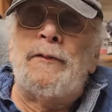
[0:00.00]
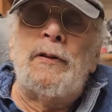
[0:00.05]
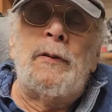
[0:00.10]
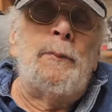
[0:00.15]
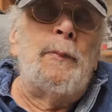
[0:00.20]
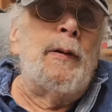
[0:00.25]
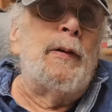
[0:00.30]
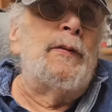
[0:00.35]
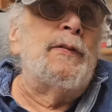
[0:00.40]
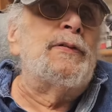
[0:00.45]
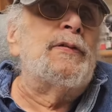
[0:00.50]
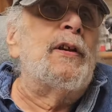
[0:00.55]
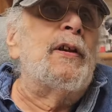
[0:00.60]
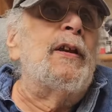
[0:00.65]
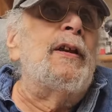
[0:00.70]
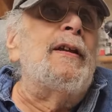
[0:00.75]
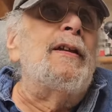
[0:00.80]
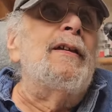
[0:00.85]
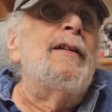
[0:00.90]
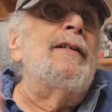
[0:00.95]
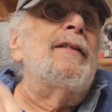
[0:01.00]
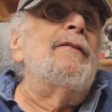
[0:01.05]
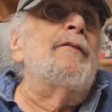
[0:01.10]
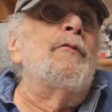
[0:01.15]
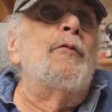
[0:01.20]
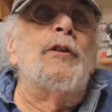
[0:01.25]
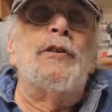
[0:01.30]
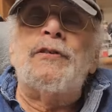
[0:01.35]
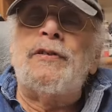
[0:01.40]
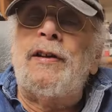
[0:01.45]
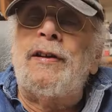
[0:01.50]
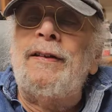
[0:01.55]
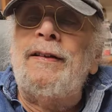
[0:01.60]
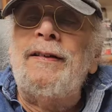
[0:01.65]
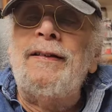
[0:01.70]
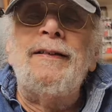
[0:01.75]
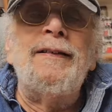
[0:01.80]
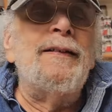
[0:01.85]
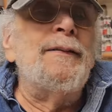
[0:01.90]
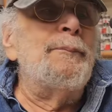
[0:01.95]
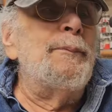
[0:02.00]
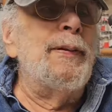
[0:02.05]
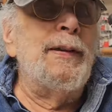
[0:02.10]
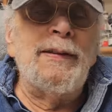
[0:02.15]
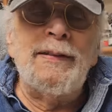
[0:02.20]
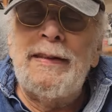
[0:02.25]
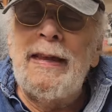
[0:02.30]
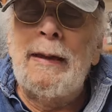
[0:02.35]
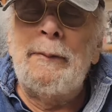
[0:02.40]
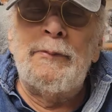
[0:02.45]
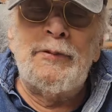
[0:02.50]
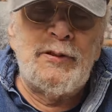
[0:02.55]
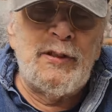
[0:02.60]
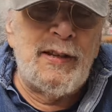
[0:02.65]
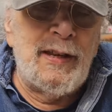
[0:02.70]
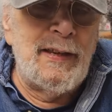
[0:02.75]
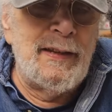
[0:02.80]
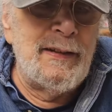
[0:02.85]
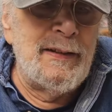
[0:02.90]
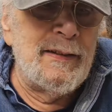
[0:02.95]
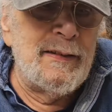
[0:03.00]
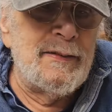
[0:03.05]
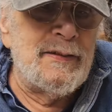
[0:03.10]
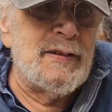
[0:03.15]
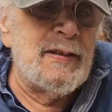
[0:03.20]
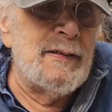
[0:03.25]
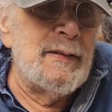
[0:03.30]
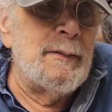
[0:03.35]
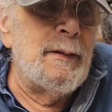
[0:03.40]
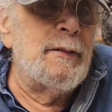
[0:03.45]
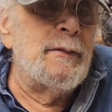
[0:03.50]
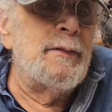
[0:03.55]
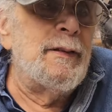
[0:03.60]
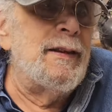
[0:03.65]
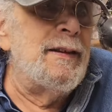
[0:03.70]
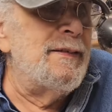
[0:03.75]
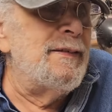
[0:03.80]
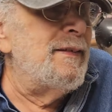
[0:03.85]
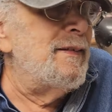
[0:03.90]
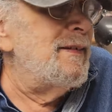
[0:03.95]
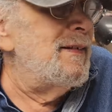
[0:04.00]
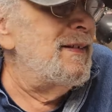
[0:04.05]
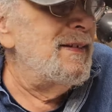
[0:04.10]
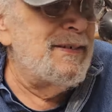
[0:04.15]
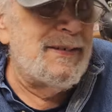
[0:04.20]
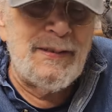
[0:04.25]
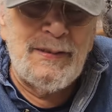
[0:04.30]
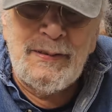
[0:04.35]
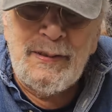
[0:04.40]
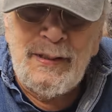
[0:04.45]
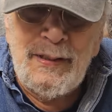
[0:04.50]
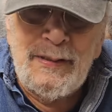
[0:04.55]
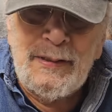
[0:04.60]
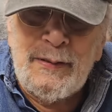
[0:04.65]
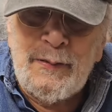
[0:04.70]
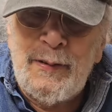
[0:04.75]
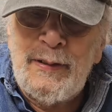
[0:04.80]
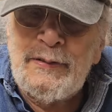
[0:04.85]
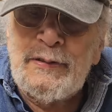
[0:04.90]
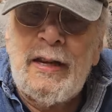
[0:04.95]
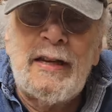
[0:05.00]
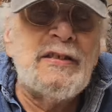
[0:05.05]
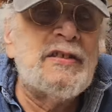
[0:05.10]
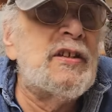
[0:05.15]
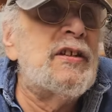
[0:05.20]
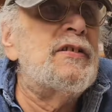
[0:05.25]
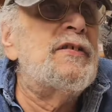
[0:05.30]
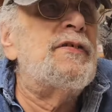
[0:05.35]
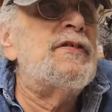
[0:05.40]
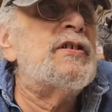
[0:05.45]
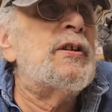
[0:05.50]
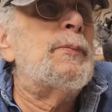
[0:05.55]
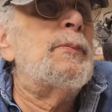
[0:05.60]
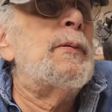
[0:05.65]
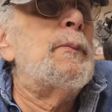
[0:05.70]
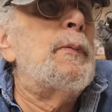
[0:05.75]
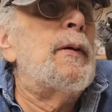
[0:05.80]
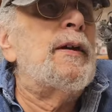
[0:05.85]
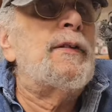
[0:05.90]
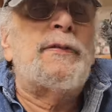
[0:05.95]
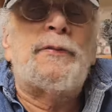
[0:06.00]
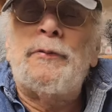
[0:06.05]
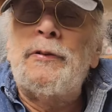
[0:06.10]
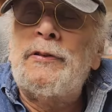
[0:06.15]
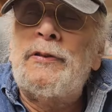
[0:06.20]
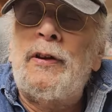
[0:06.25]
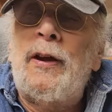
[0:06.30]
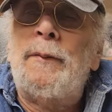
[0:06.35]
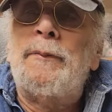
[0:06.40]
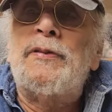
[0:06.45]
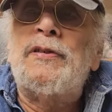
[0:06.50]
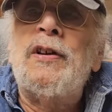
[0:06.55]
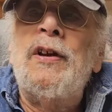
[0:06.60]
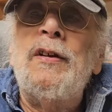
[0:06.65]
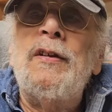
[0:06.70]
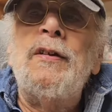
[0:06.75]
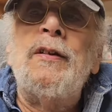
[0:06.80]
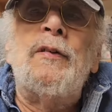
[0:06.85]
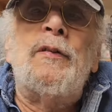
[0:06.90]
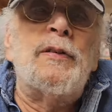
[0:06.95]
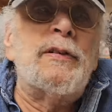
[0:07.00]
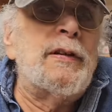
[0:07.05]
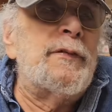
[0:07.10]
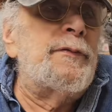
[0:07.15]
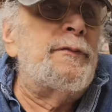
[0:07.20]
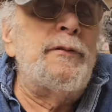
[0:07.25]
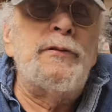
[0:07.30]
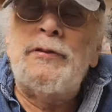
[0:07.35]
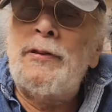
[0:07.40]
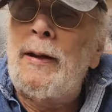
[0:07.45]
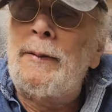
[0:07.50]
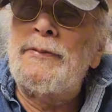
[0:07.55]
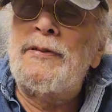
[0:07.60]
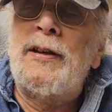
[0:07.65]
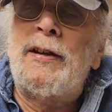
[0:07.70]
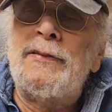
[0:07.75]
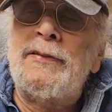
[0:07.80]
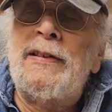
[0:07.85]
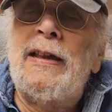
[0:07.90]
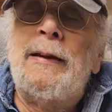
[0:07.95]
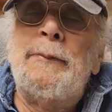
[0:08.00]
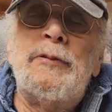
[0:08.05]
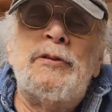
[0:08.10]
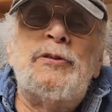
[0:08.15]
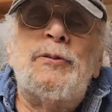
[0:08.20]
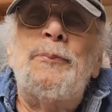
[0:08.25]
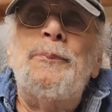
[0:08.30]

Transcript: mills, risk being damaged again, and it's crazy. I sent something back 3 times because there's 3 times it got damaged.